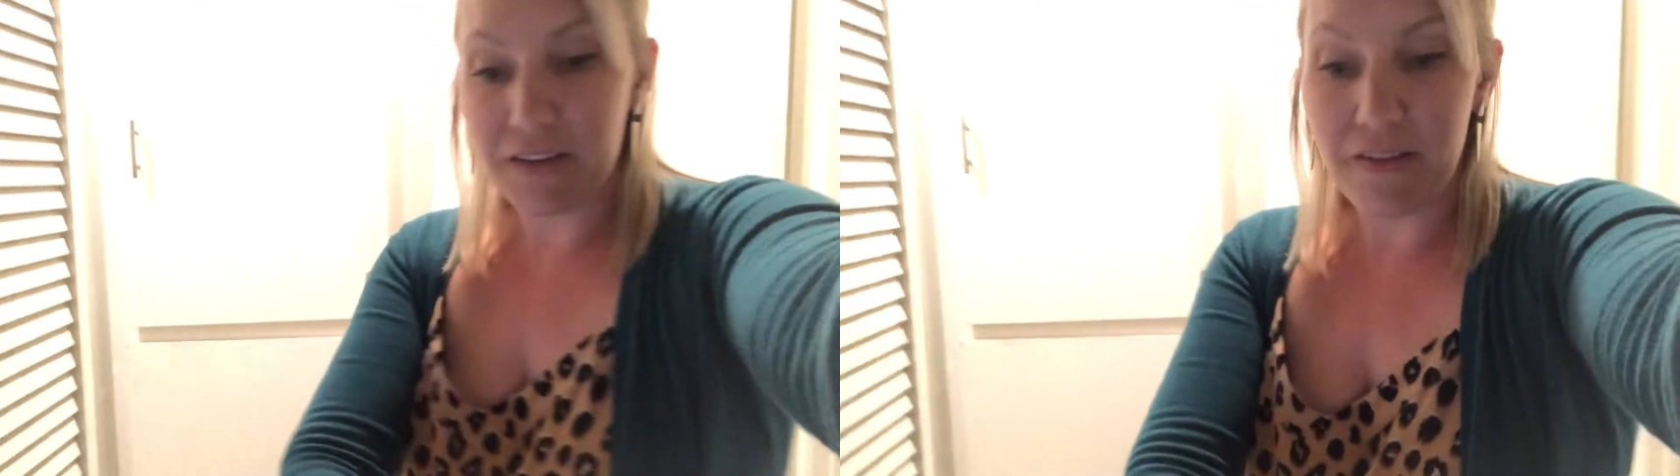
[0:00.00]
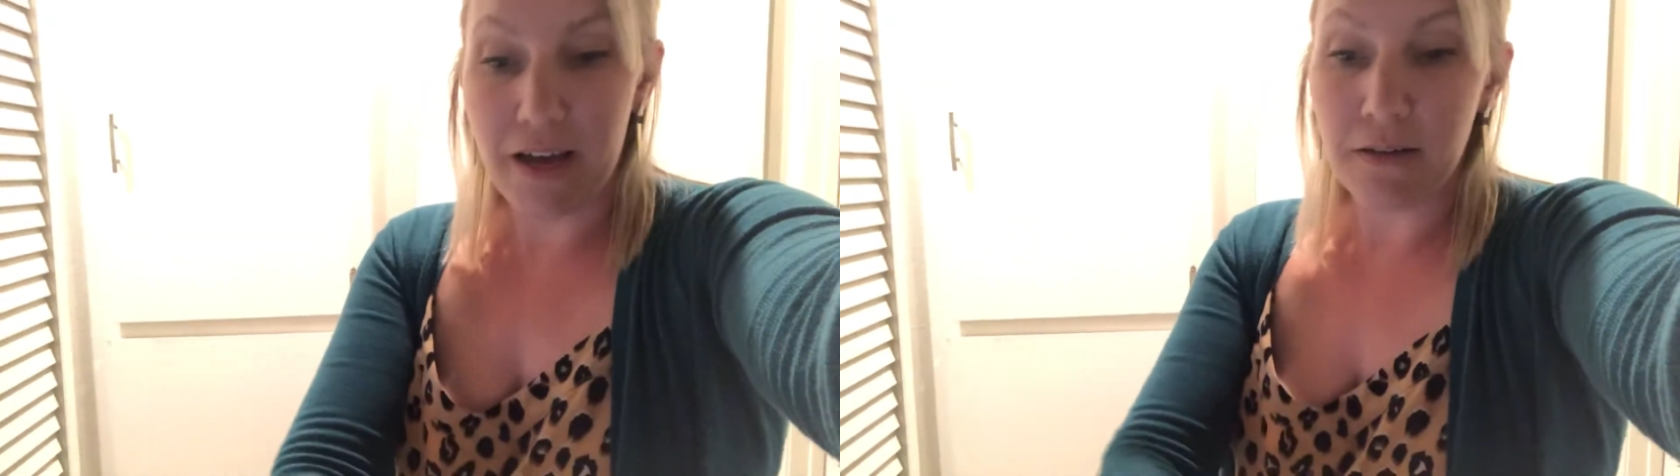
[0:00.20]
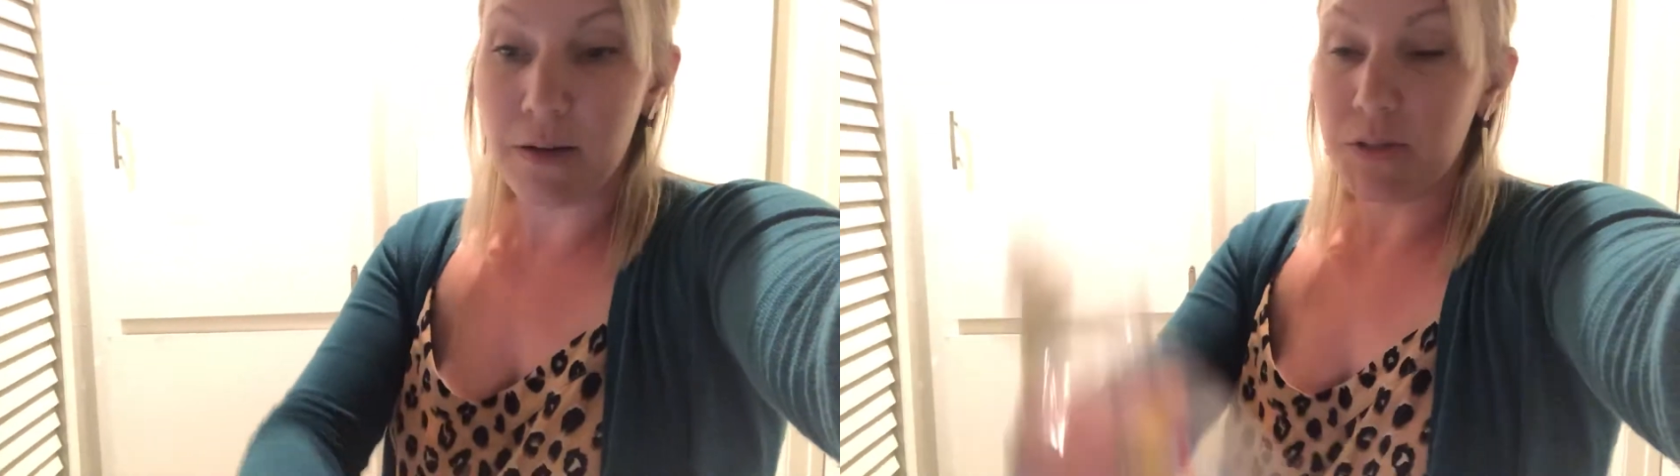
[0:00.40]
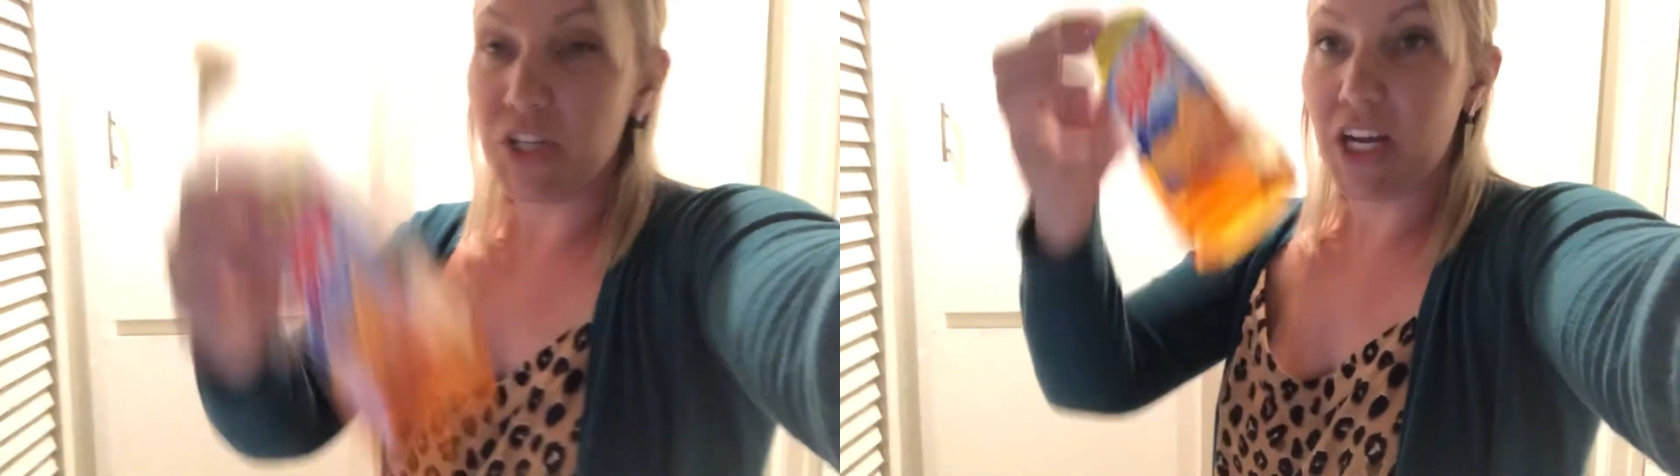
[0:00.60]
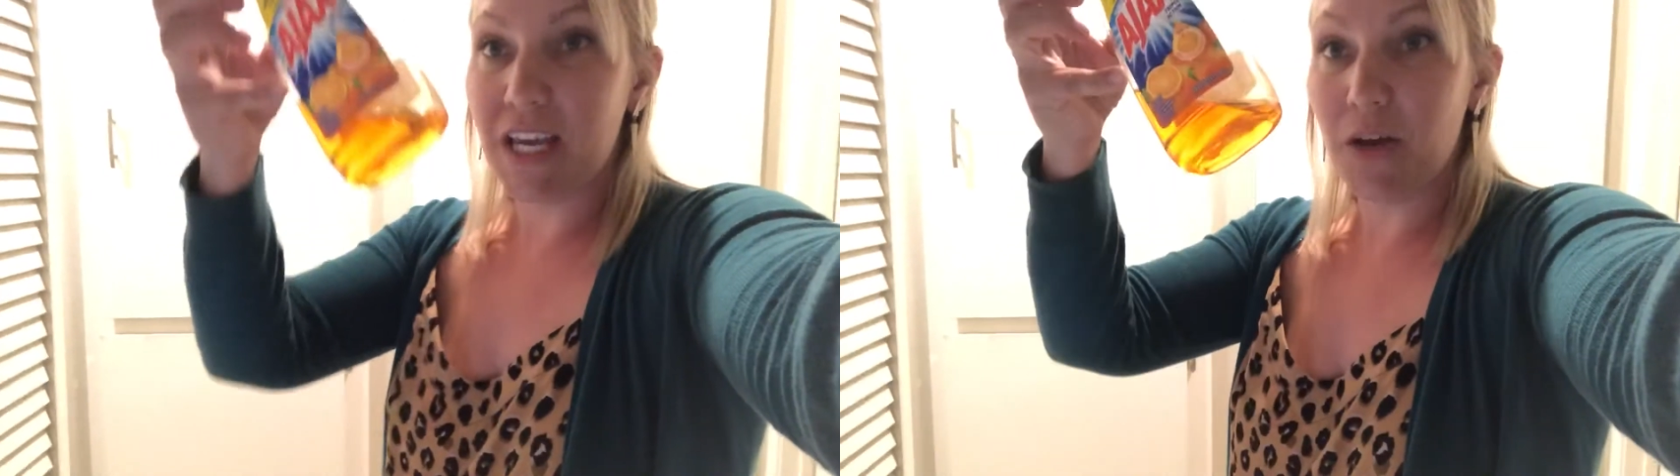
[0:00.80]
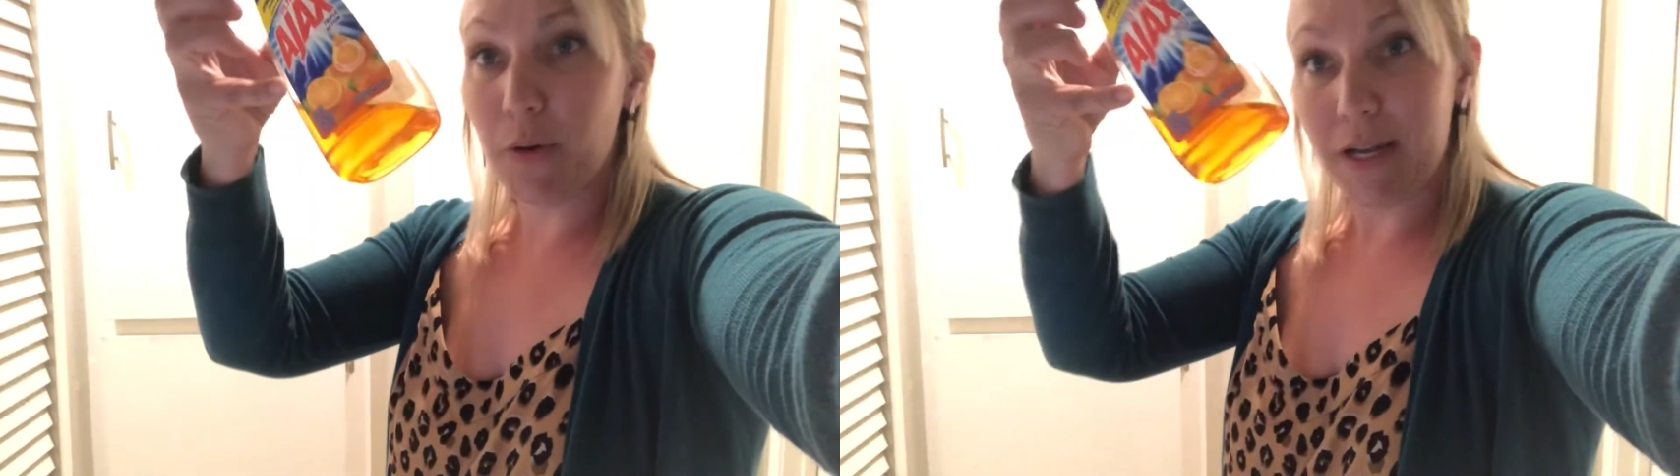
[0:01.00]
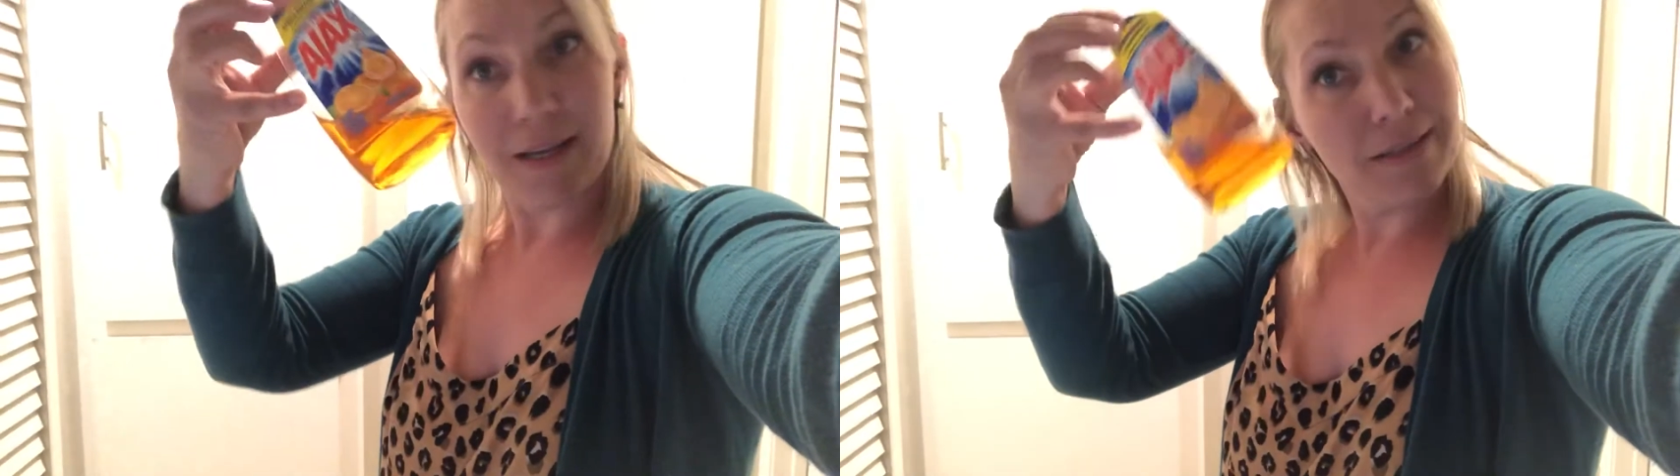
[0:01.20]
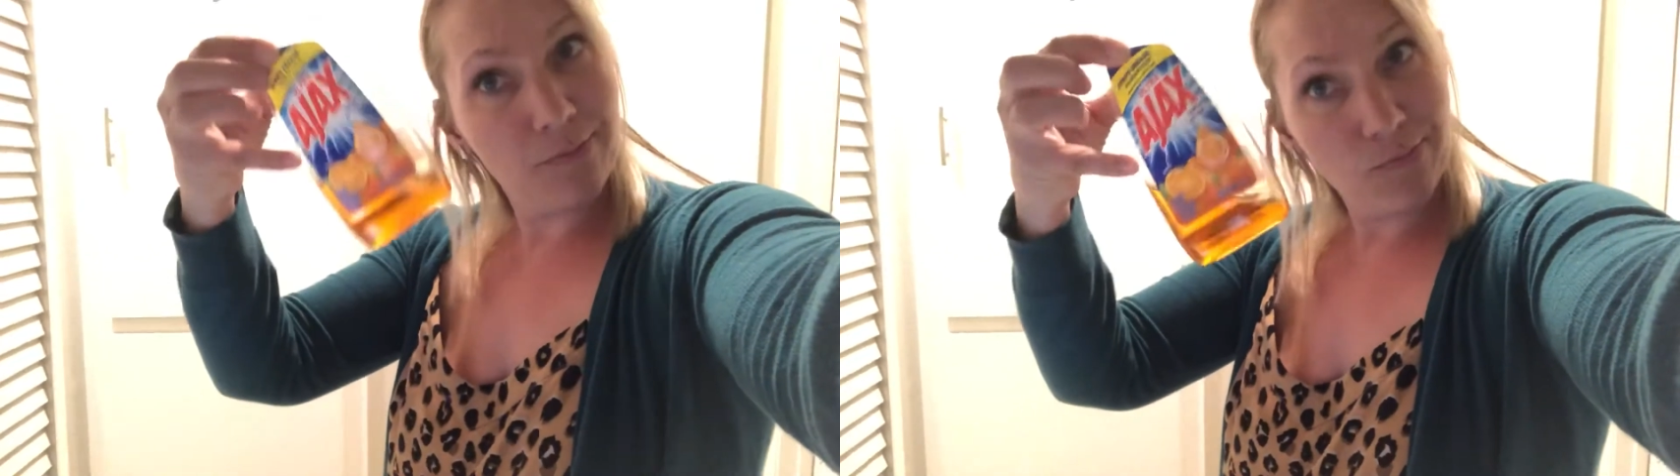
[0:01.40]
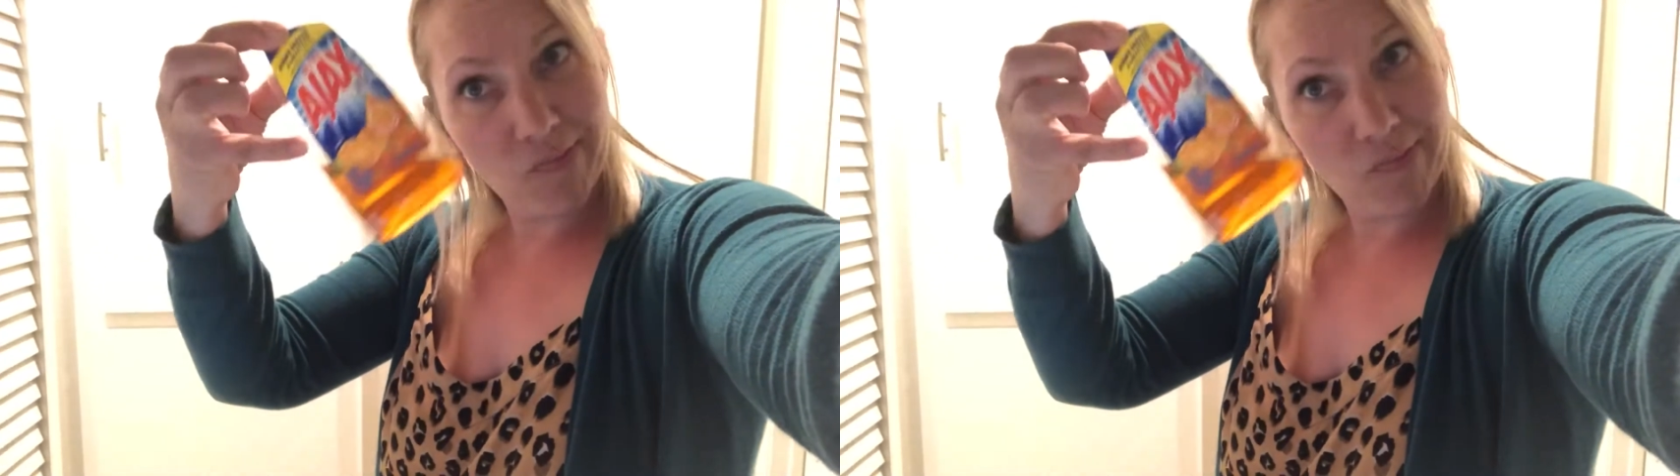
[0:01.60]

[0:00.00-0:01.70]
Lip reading: found. I was checking ingredients.